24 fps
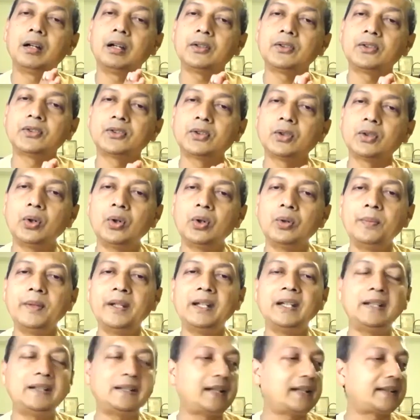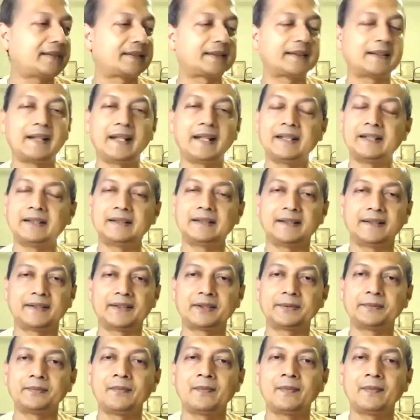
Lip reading: so many texts like this.